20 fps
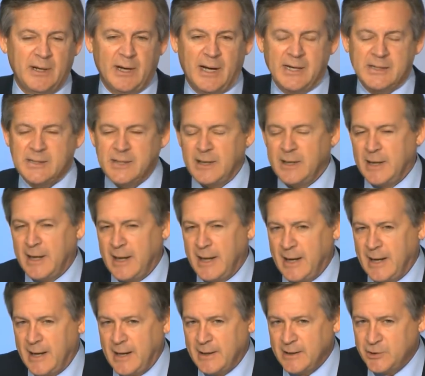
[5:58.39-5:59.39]
I said,
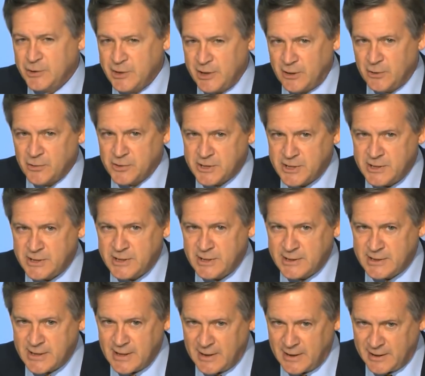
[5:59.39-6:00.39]
and General
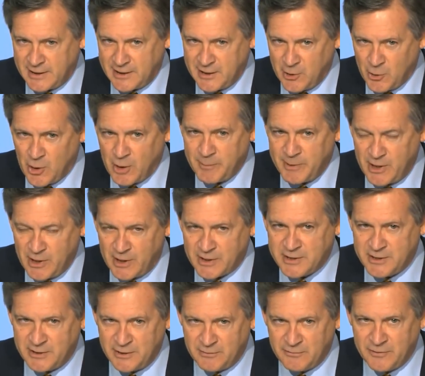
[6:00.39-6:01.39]
Sisi telling the army not
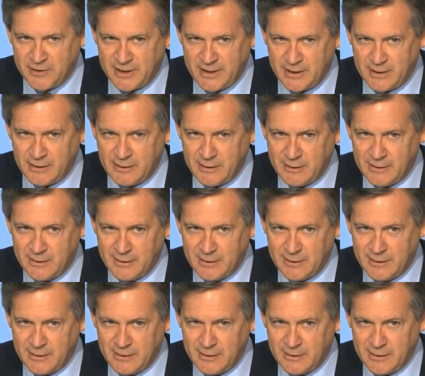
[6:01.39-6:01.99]
to intervene,